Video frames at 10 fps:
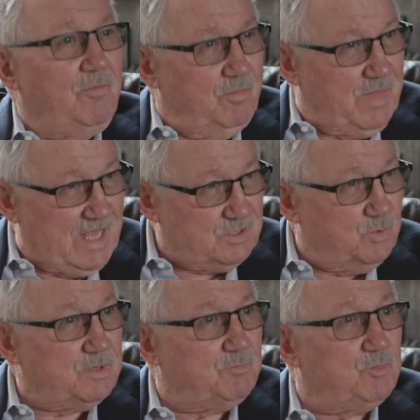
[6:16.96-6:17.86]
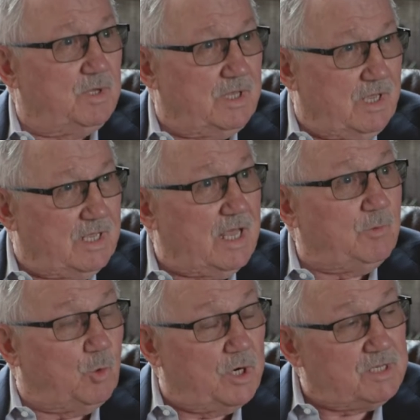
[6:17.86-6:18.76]
that's what, yeah.
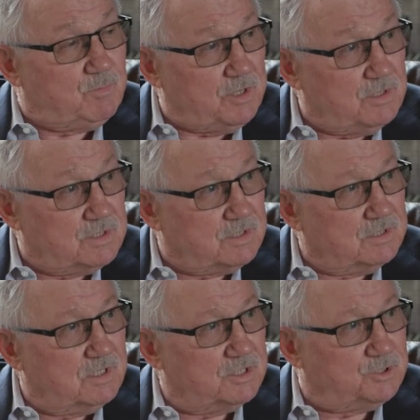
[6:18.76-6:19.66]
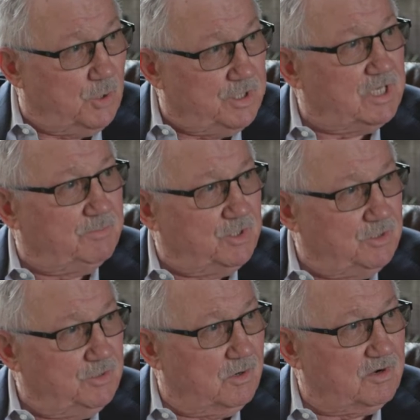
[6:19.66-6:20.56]
One of his brothers joined him in New
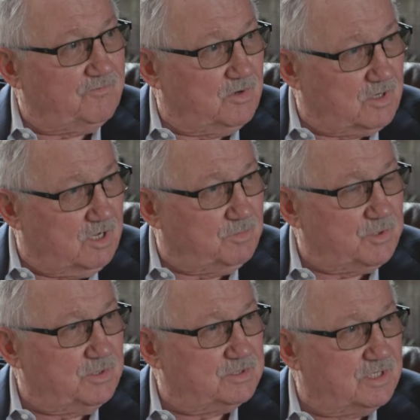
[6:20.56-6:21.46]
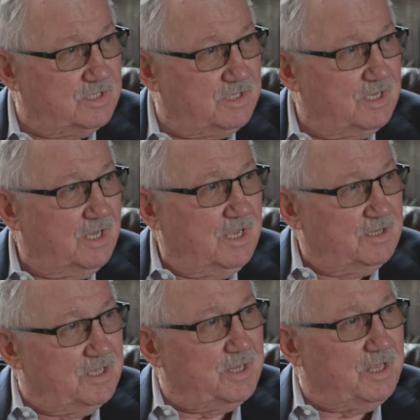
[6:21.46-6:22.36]
York for a couple of years, and
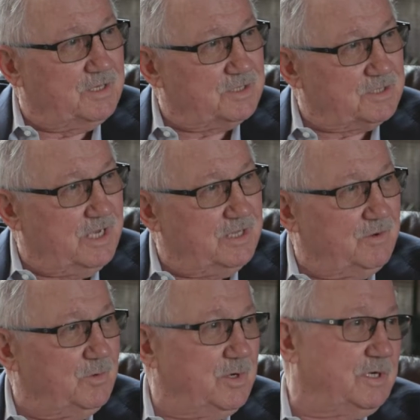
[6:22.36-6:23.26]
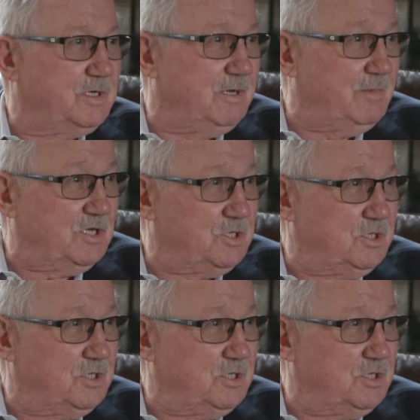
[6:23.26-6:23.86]
then they decided they wanted to come out to